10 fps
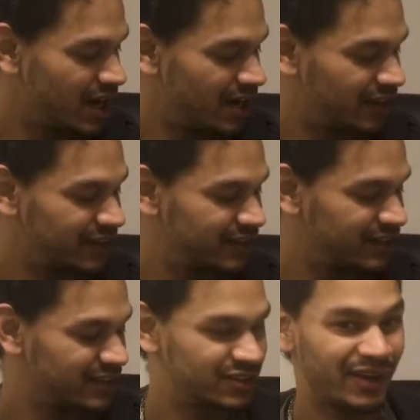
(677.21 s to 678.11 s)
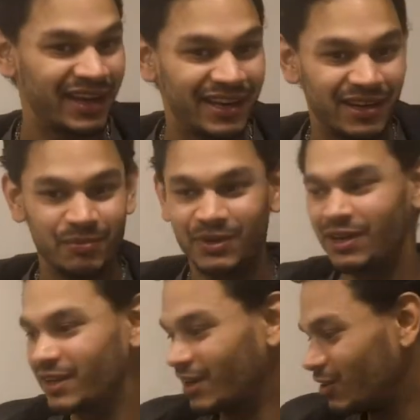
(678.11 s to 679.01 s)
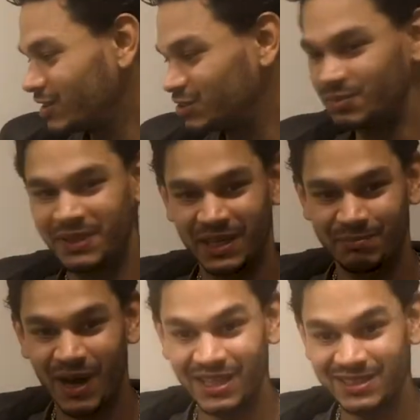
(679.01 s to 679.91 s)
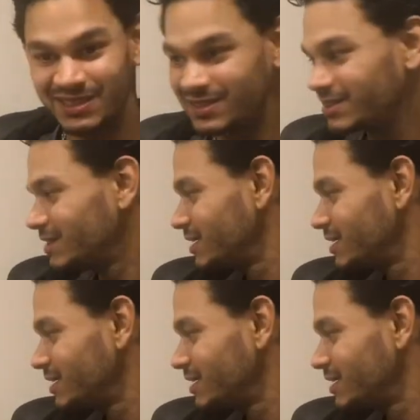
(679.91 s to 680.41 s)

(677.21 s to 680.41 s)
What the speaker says: And so I ended up with like a lot of duplicate parts.